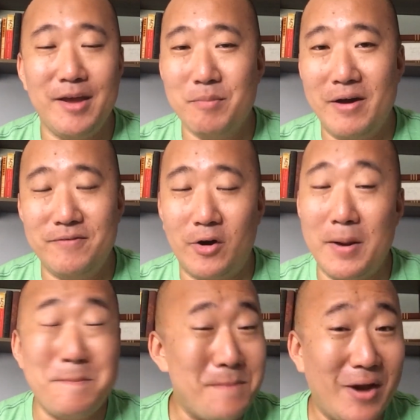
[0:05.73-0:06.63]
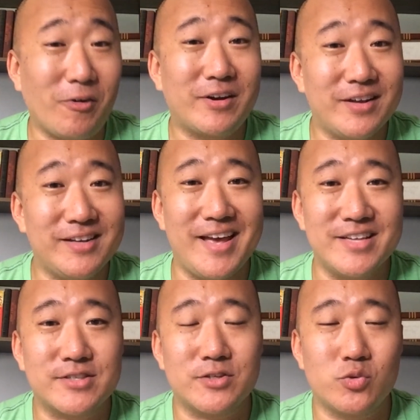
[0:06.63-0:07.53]
in my very
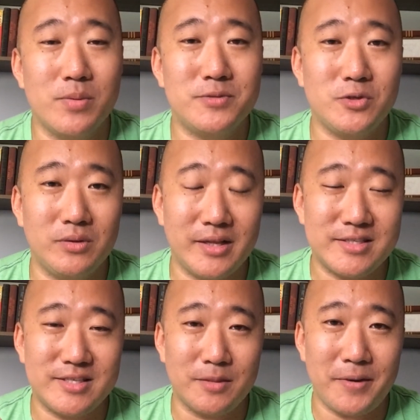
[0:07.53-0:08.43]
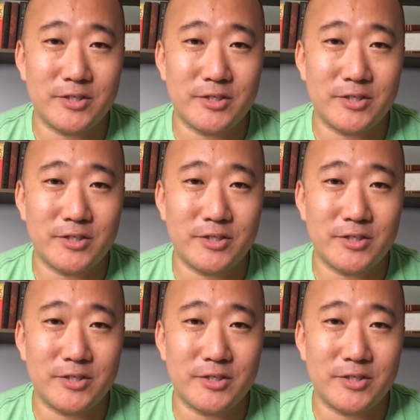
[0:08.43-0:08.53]
America-esque swimsuit. Let's see the